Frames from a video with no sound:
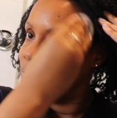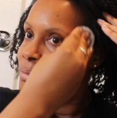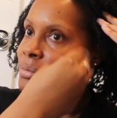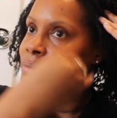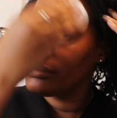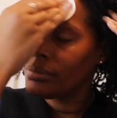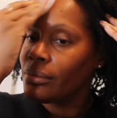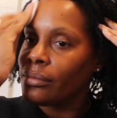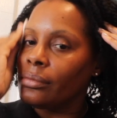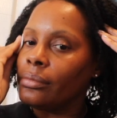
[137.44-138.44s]

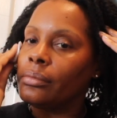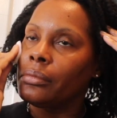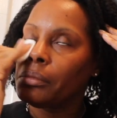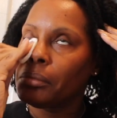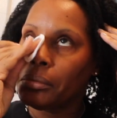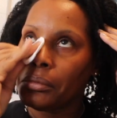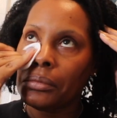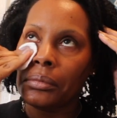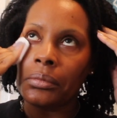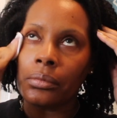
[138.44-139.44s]

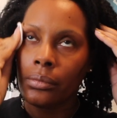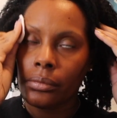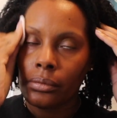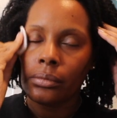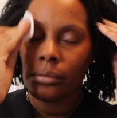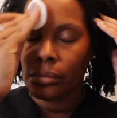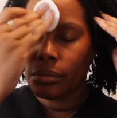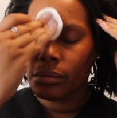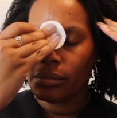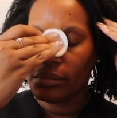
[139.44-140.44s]

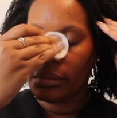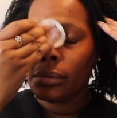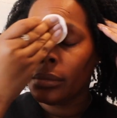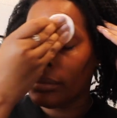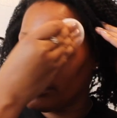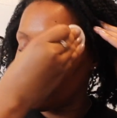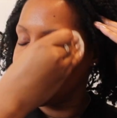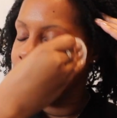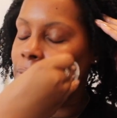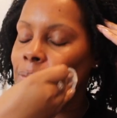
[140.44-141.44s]

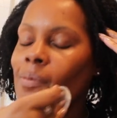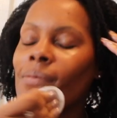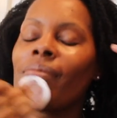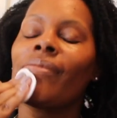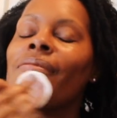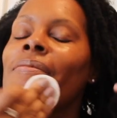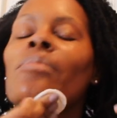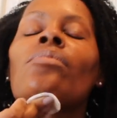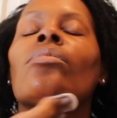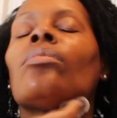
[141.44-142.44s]

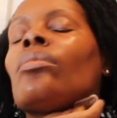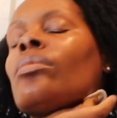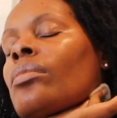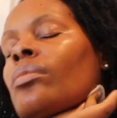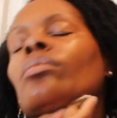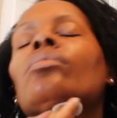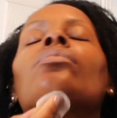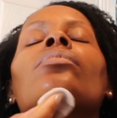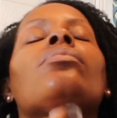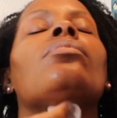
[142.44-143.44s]

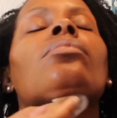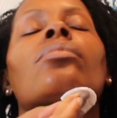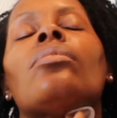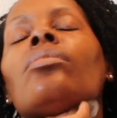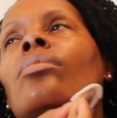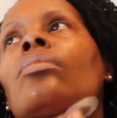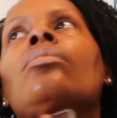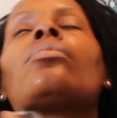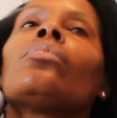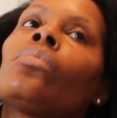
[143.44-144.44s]

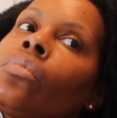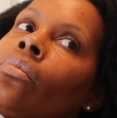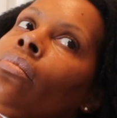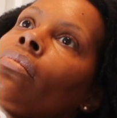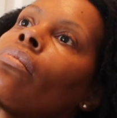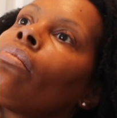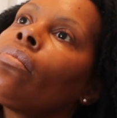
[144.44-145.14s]
(silence)